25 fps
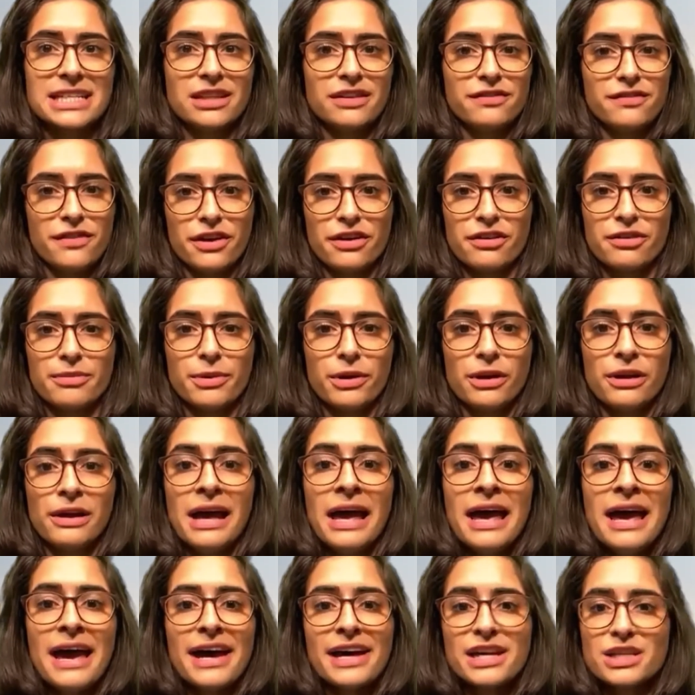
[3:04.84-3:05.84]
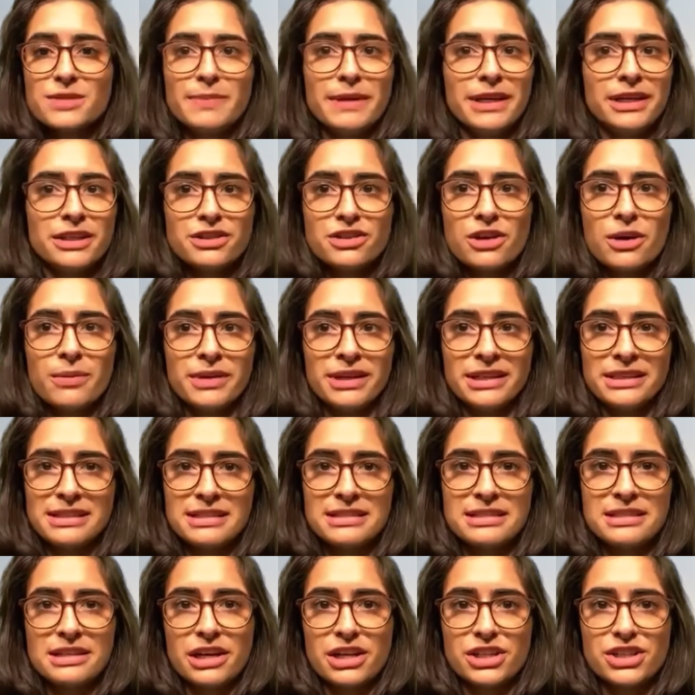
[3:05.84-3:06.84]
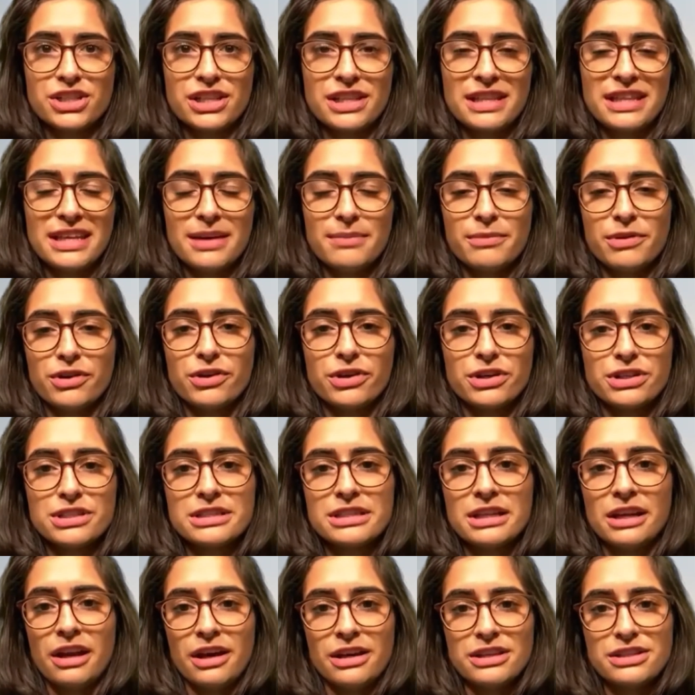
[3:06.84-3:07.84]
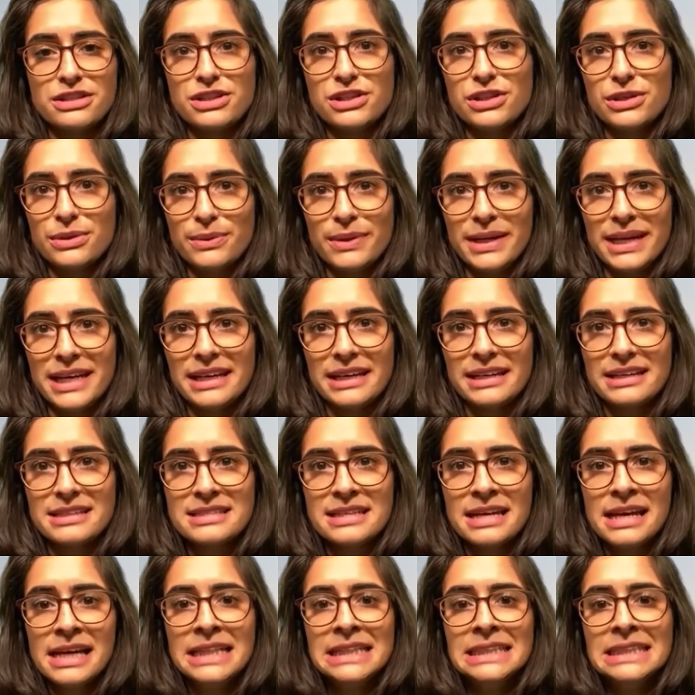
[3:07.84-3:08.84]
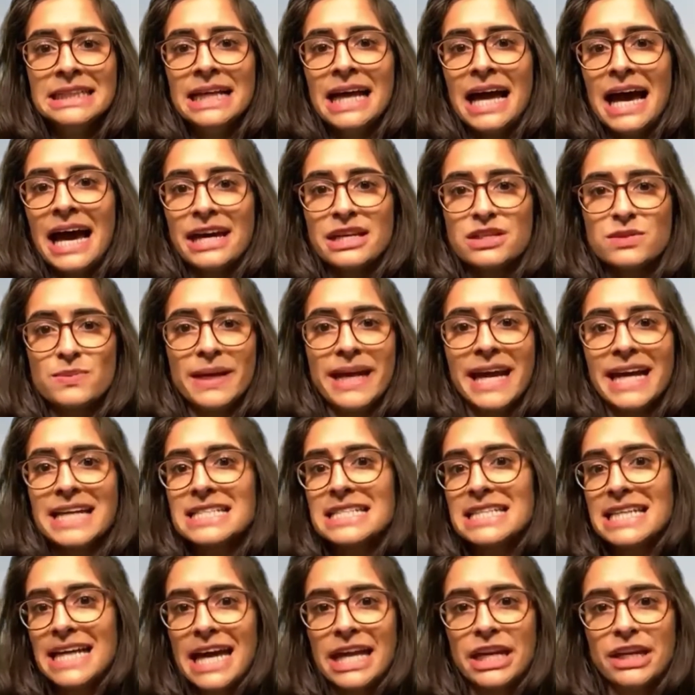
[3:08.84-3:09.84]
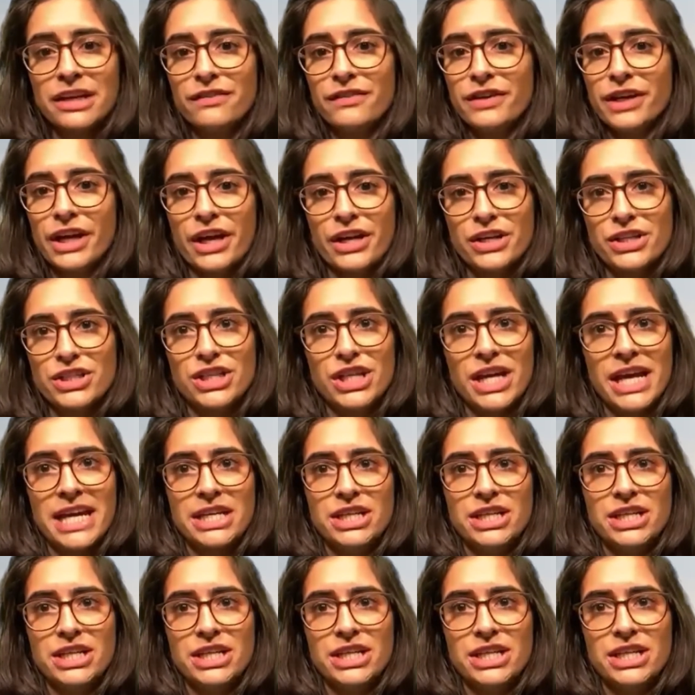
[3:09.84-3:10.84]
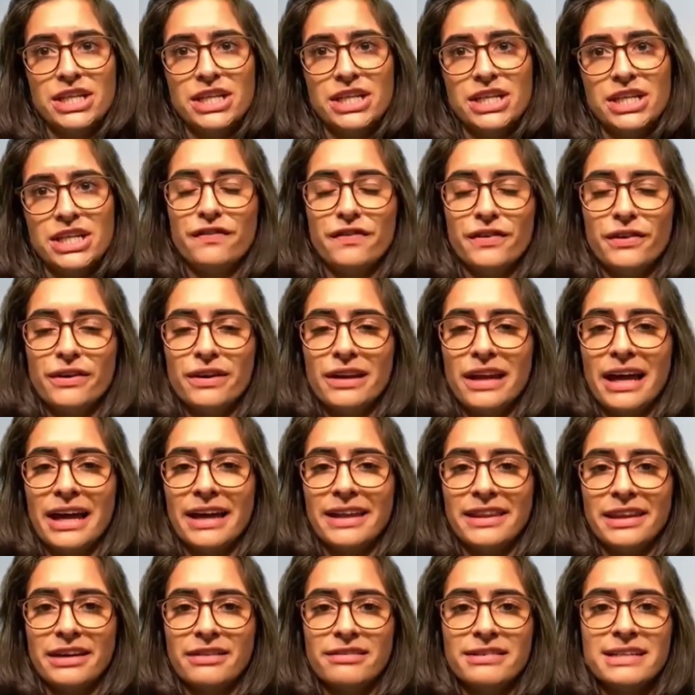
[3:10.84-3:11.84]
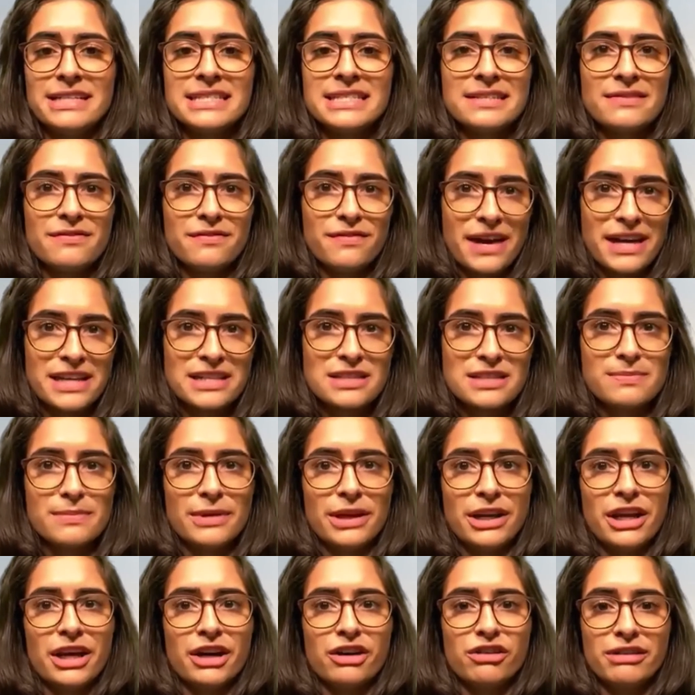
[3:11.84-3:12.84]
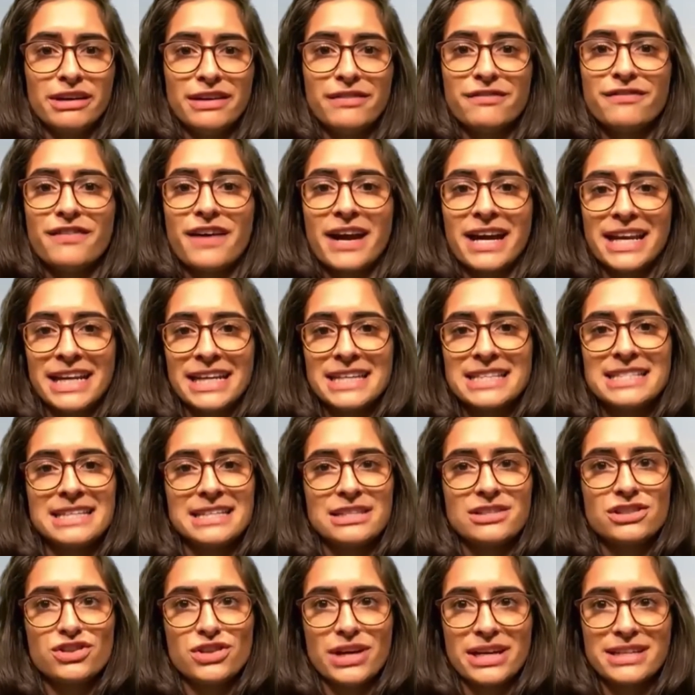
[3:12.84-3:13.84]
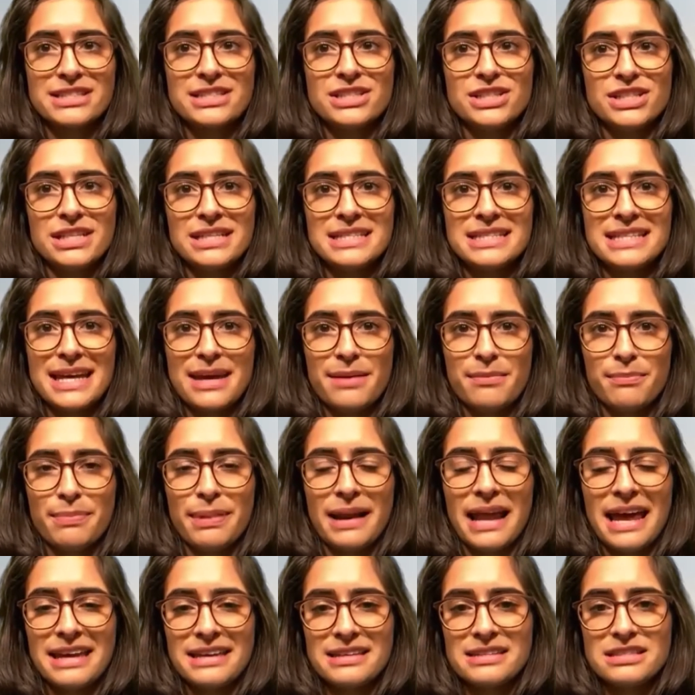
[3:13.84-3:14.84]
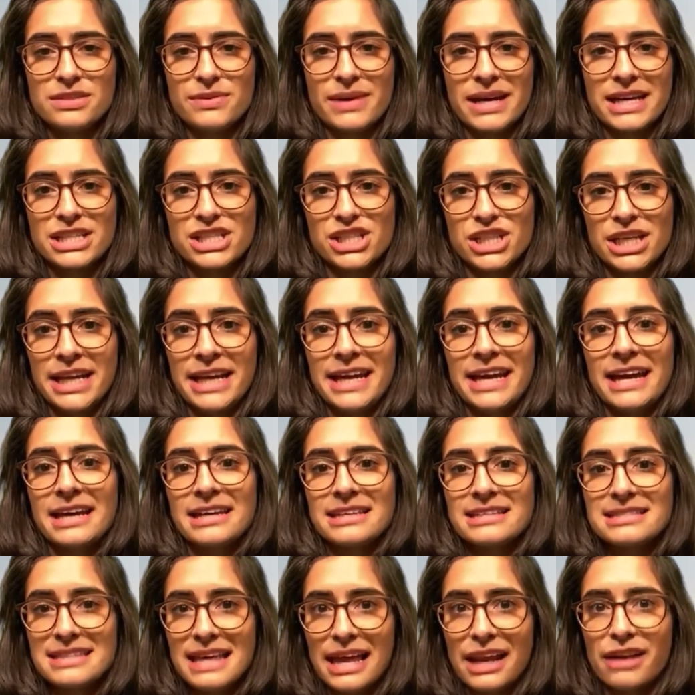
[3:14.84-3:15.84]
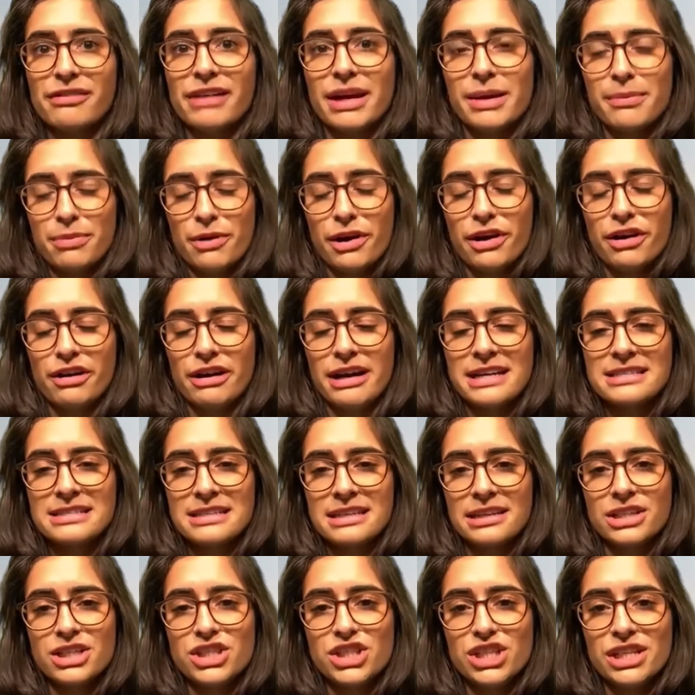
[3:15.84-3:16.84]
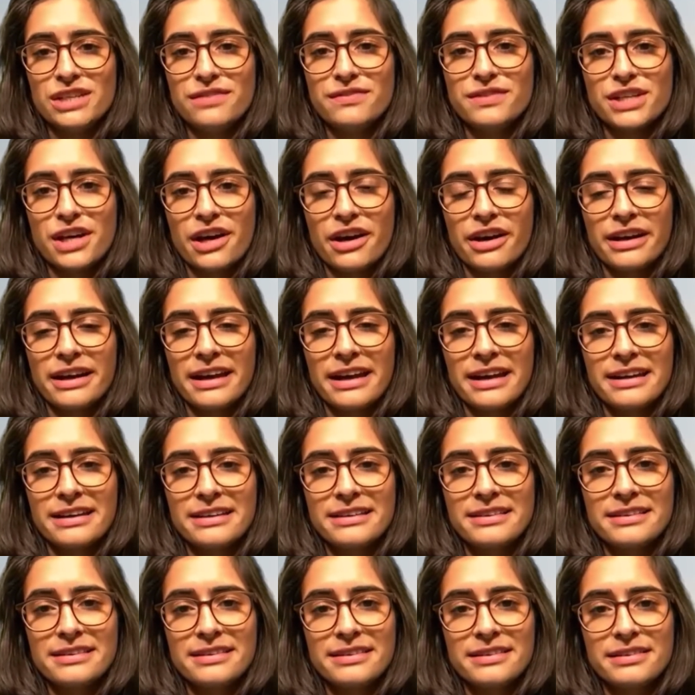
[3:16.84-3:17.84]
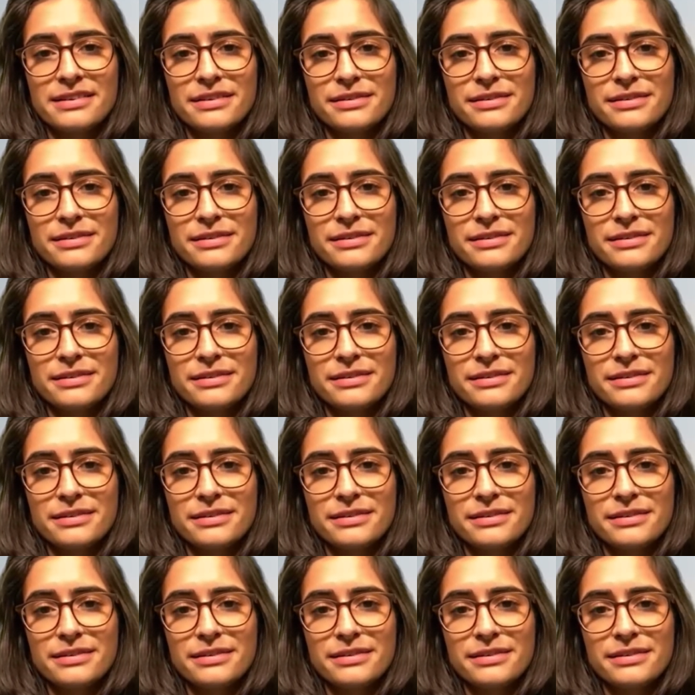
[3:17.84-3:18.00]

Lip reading: the vulnerable has been a dominant discussion theme across the last 2 weeks. As we get to the end of negotiations, do you feel like there is investment and green financing strategies in place to actually accelerate progress and achieve targets?